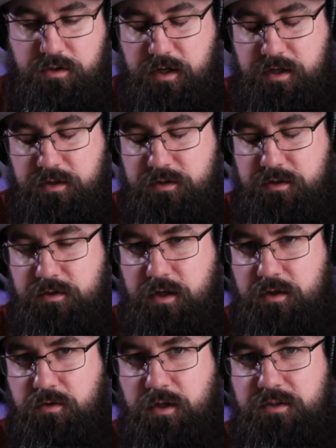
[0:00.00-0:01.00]
I
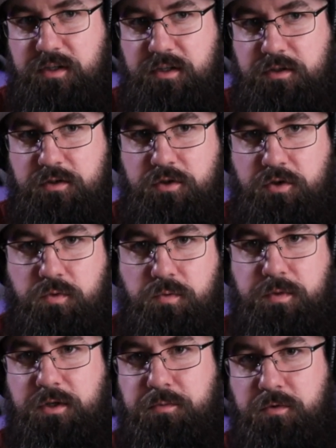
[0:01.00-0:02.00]
don't like saying new
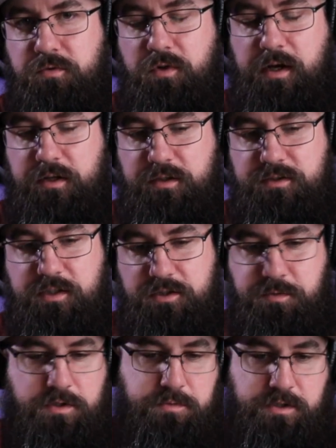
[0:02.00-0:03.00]
people flying these
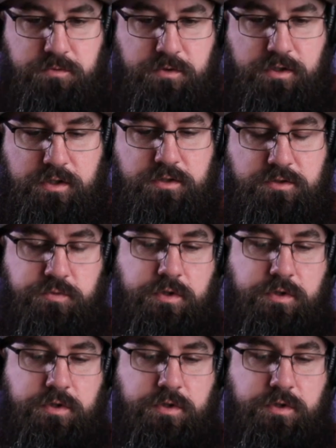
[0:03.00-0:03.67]
things, but I mean, it really is.